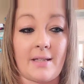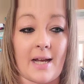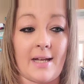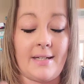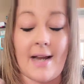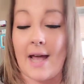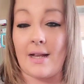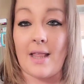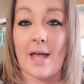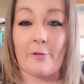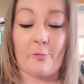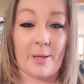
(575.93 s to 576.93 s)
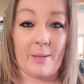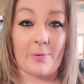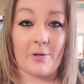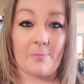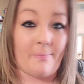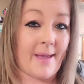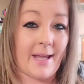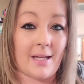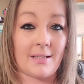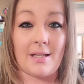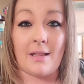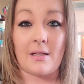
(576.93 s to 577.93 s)
that not a lot of people make
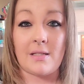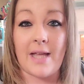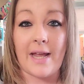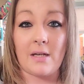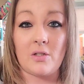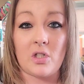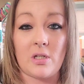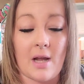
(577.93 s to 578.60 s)
it to this age.